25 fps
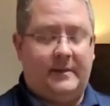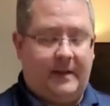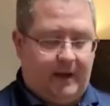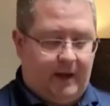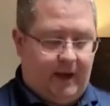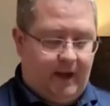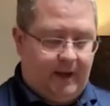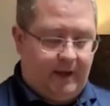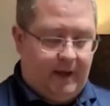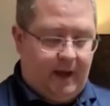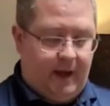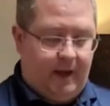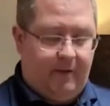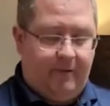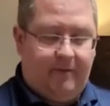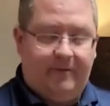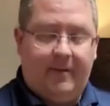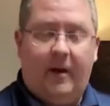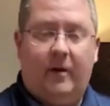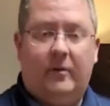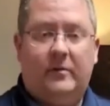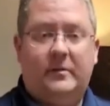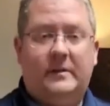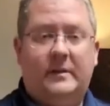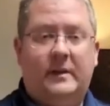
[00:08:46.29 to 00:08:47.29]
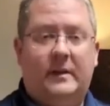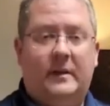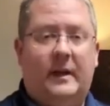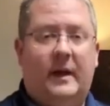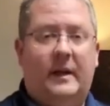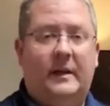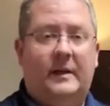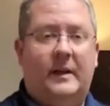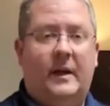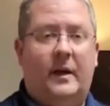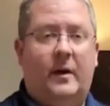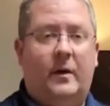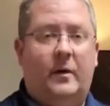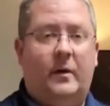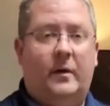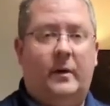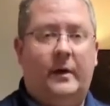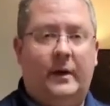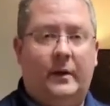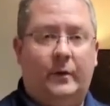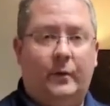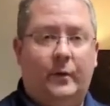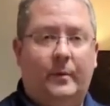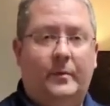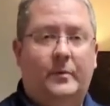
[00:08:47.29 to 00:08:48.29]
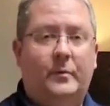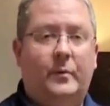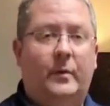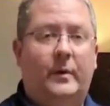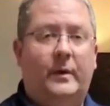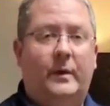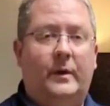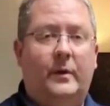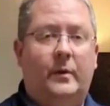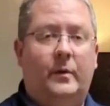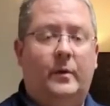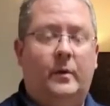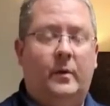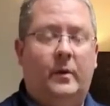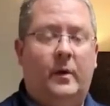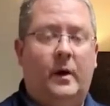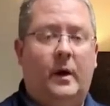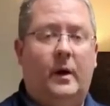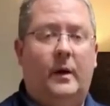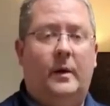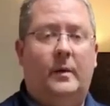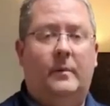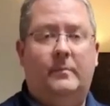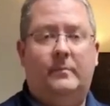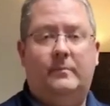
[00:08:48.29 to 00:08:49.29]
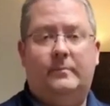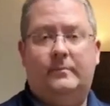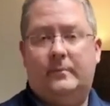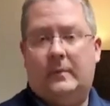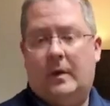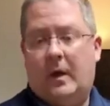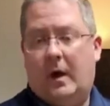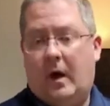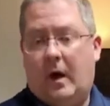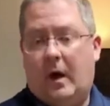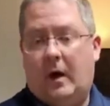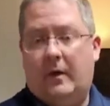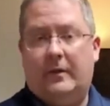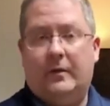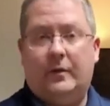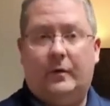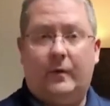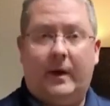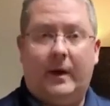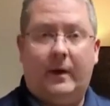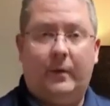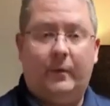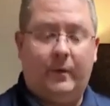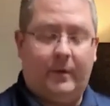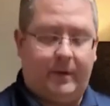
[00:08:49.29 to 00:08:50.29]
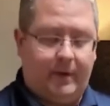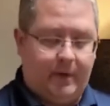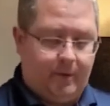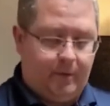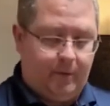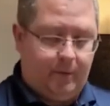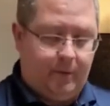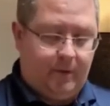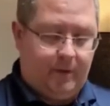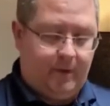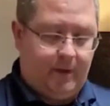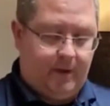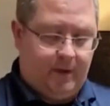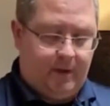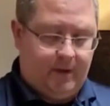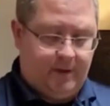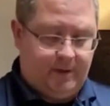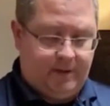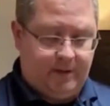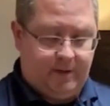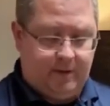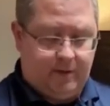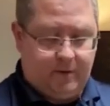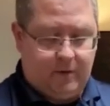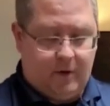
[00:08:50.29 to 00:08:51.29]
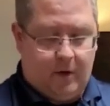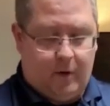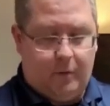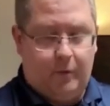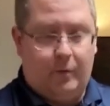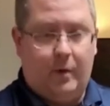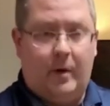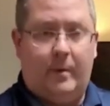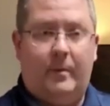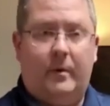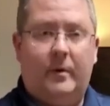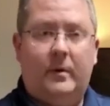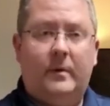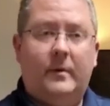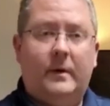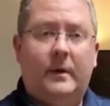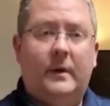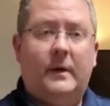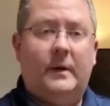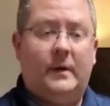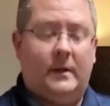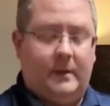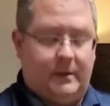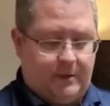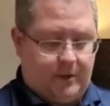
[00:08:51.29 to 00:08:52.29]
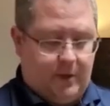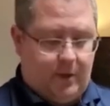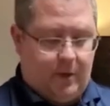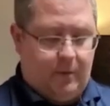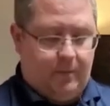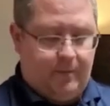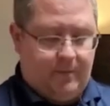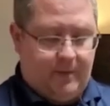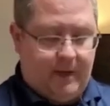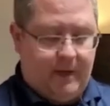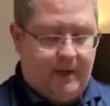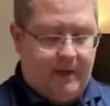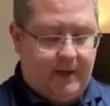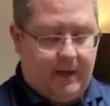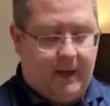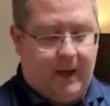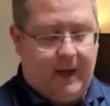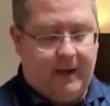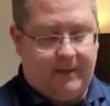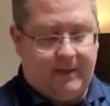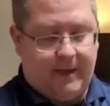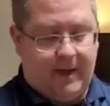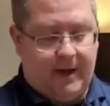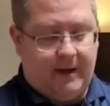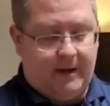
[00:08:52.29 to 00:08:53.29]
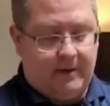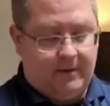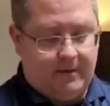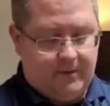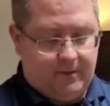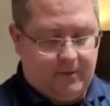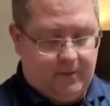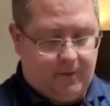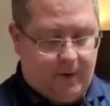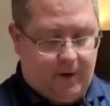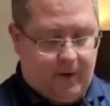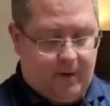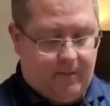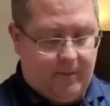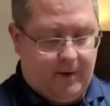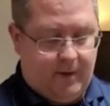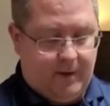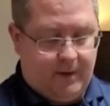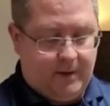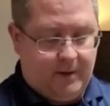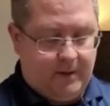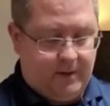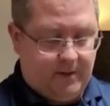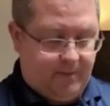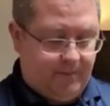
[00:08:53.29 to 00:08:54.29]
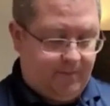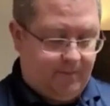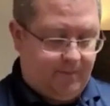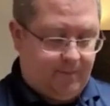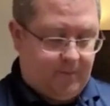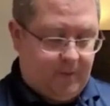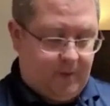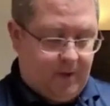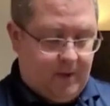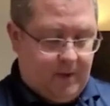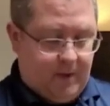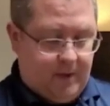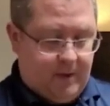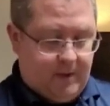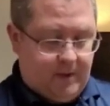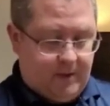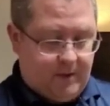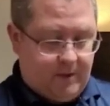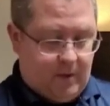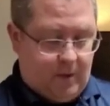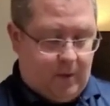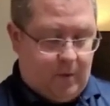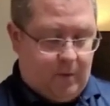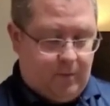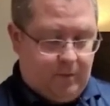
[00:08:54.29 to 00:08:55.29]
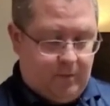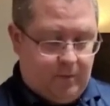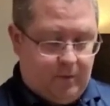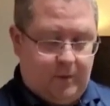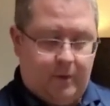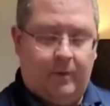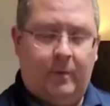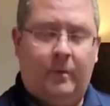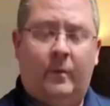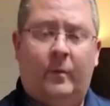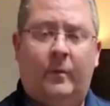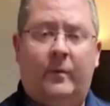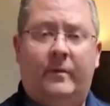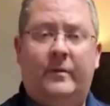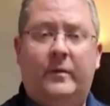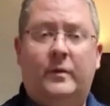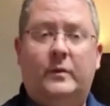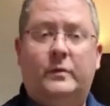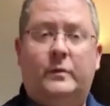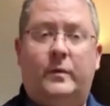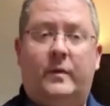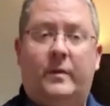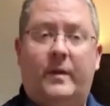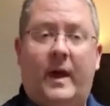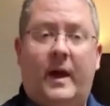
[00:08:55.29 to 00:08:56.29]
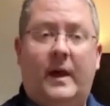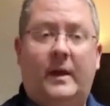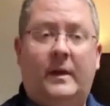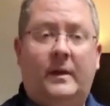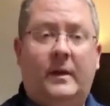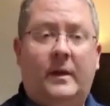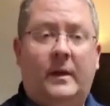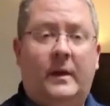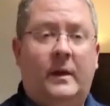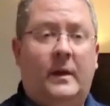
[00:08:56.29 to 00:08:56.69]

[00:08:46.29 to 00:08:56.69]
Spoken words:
They liked how it felt. Liked how it gripped when you're on the ground with it, with the silicone rubber. So they did like that quite a bit. So good reviews with that.